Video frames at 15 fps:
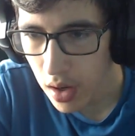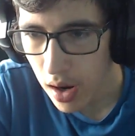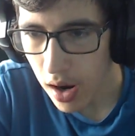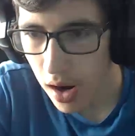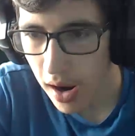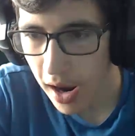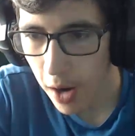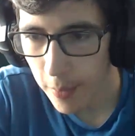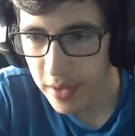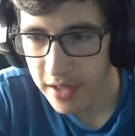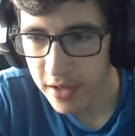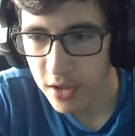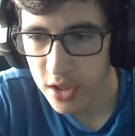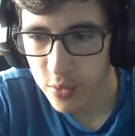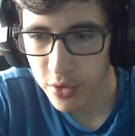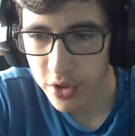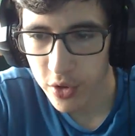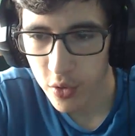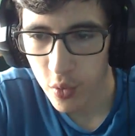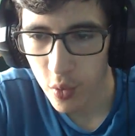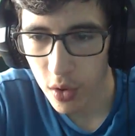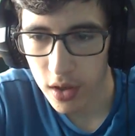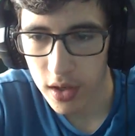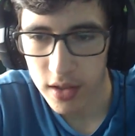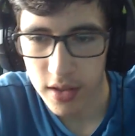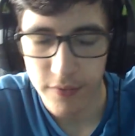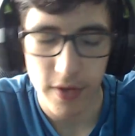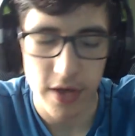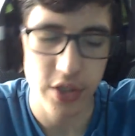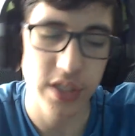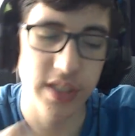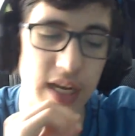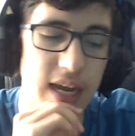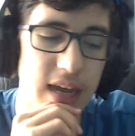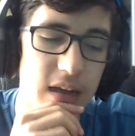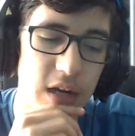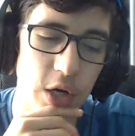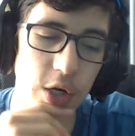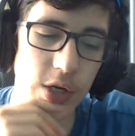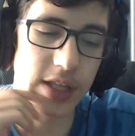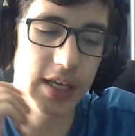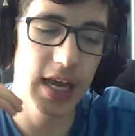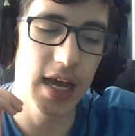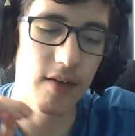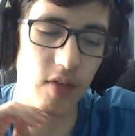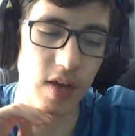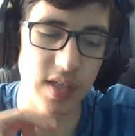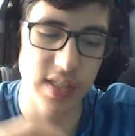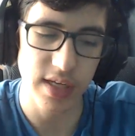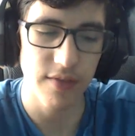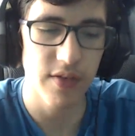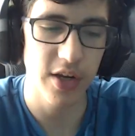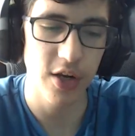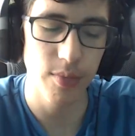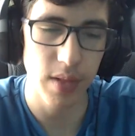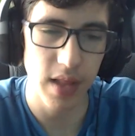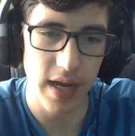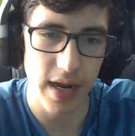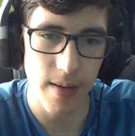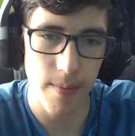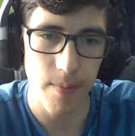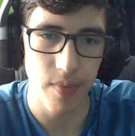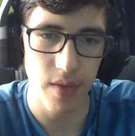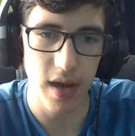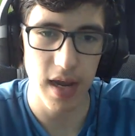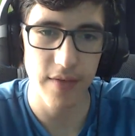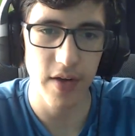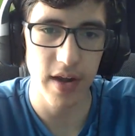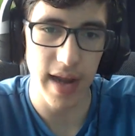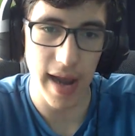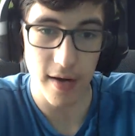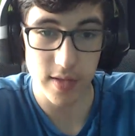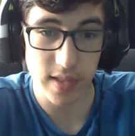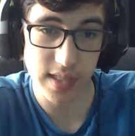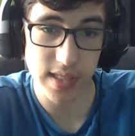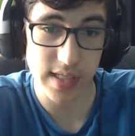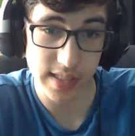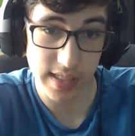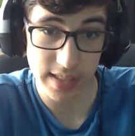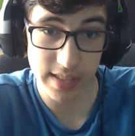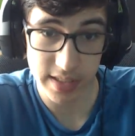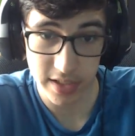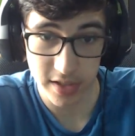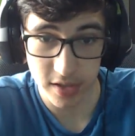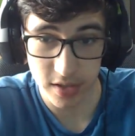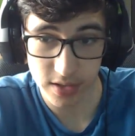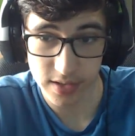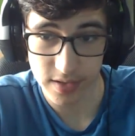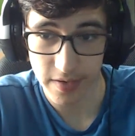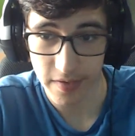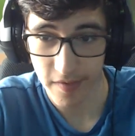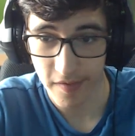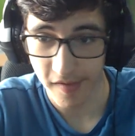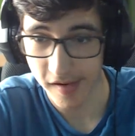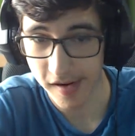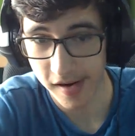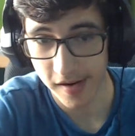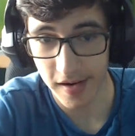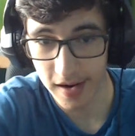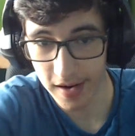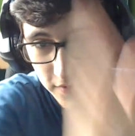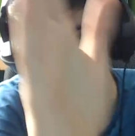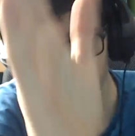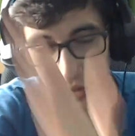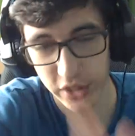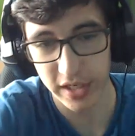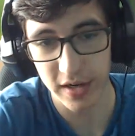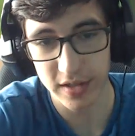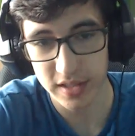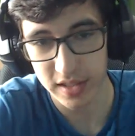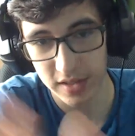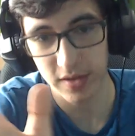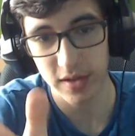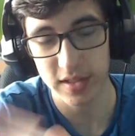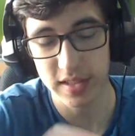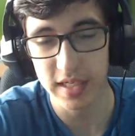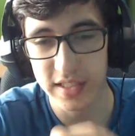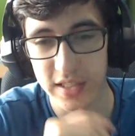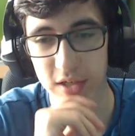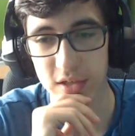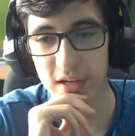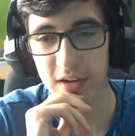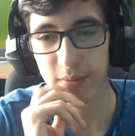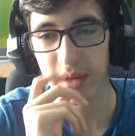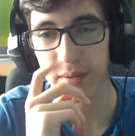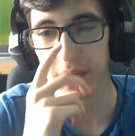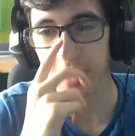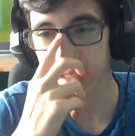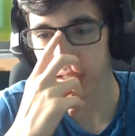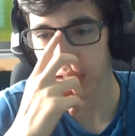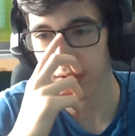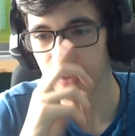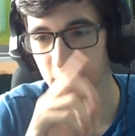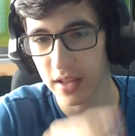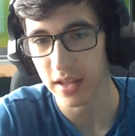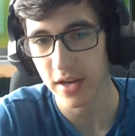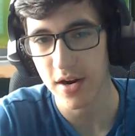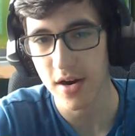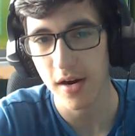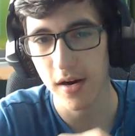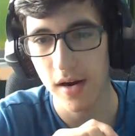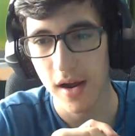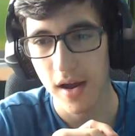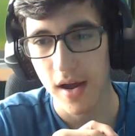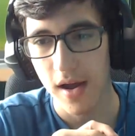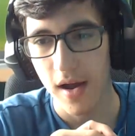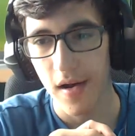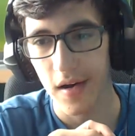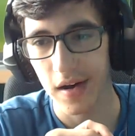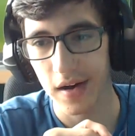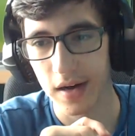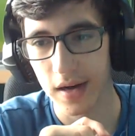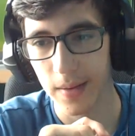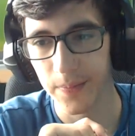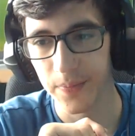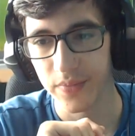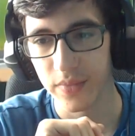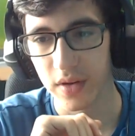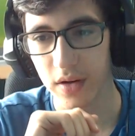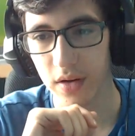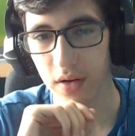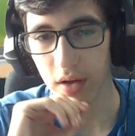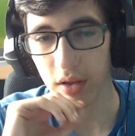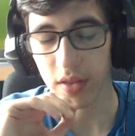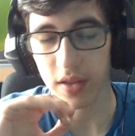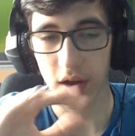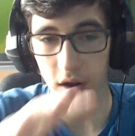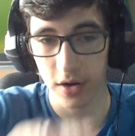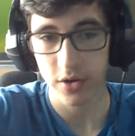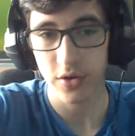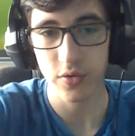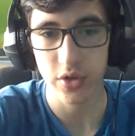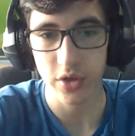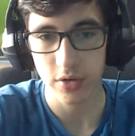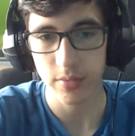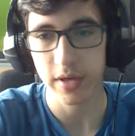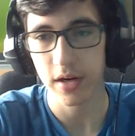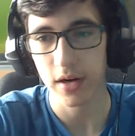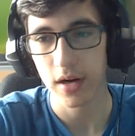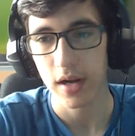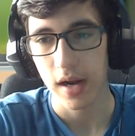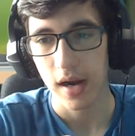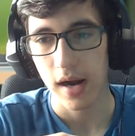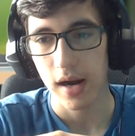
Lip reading: How many years will you work on the franchise? I currently have a 7-year plan. I've announced the 6 years. I have officially announced the 6 years I plan, but the 7th year on YouTube here,